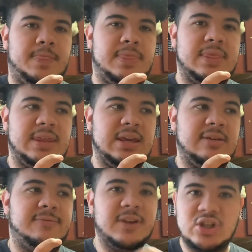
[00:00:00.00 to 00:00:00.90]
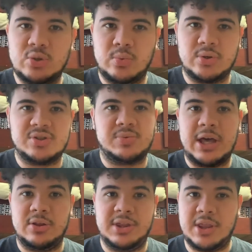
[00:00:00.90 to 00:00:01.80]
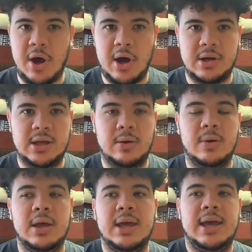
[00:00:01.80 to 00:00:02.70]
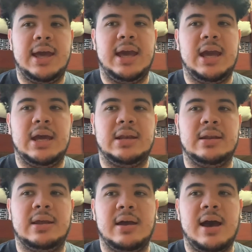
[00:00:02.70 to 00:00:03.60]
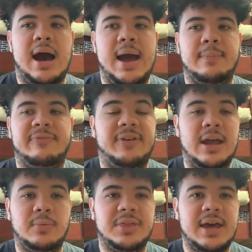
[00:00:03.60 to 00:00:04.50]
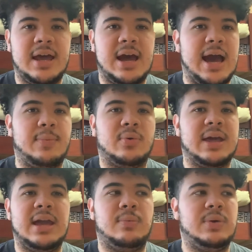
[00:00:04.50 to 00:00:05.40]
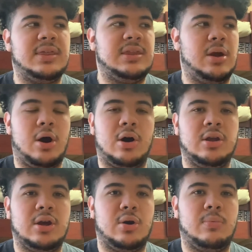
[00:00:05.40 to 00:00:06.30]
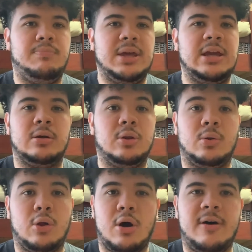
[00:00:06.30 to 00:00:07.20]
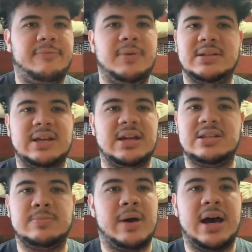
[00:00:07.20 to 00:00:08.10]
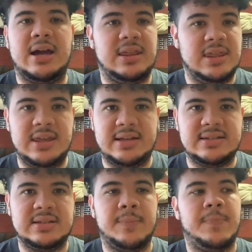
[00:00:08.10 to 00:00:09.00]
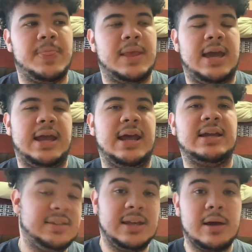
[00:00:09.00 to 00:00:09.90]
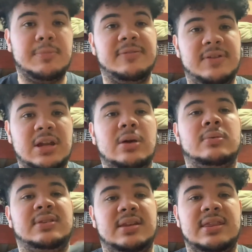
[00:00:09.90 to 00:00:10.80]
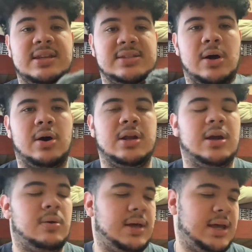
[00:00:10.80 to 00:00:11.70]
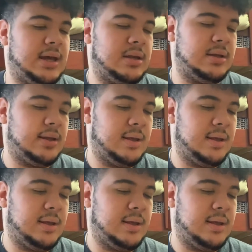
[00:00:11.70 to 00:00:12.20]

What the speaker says: the visuals rather than the audio, and I'm fine with that. I'm okay with the audio being a little off, because I could just buy this and I can sync up the video to this audio. And